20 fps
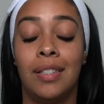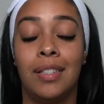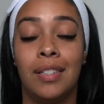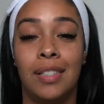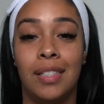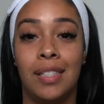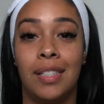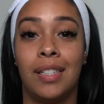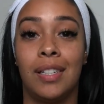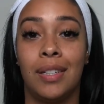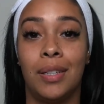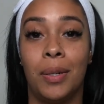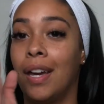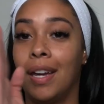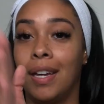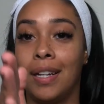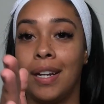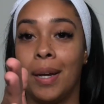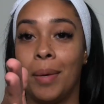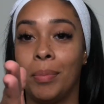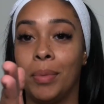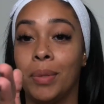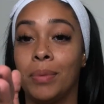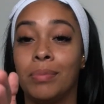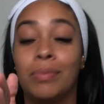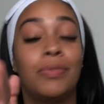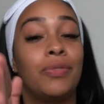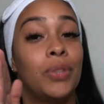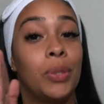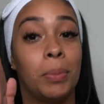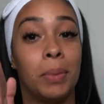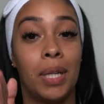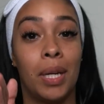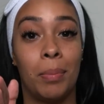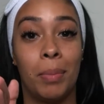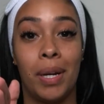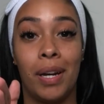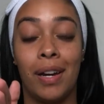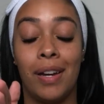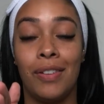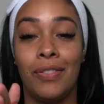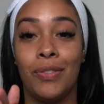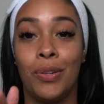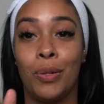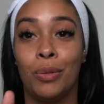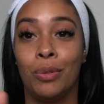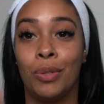set up, and I'm filming on my iPhone,